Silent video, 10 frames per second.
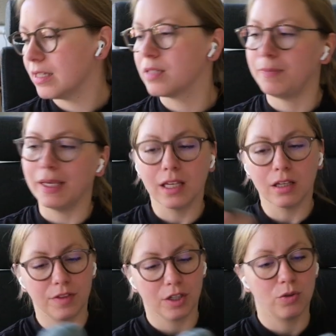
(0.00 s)

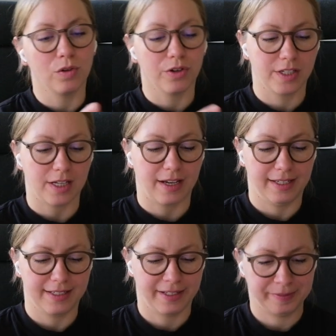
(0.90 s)
Speaking of the cooler
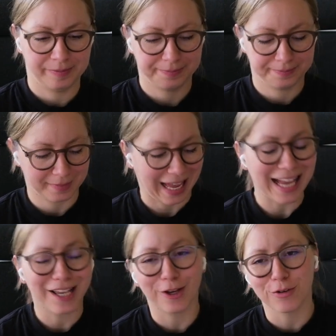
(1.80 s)
side,
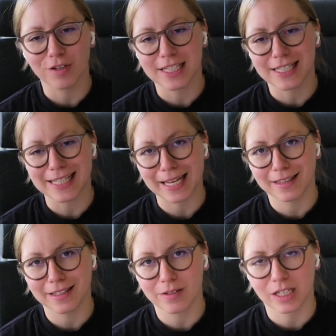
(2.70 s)
I couldn't resist
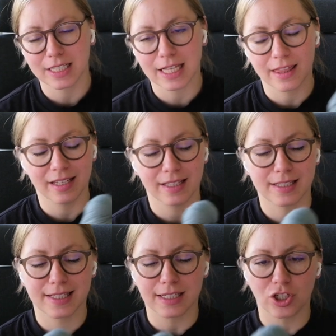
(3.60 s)
adding this one because I think
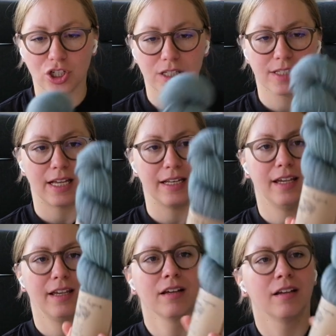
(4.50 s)
it's such a
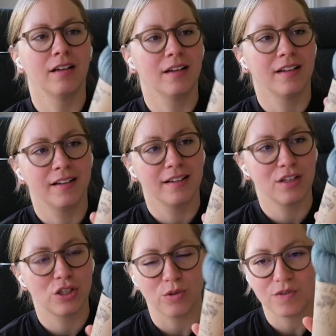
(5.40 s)
stunning
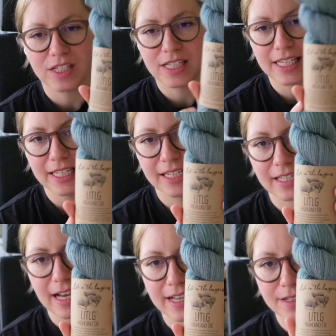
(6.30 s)
sort of sea
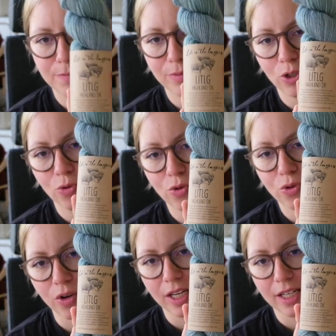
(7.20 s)
glass blue
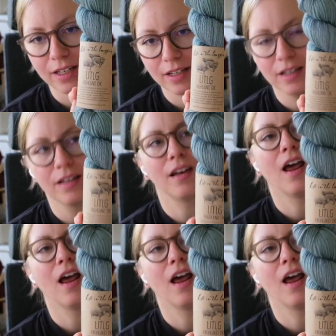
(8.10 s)
green.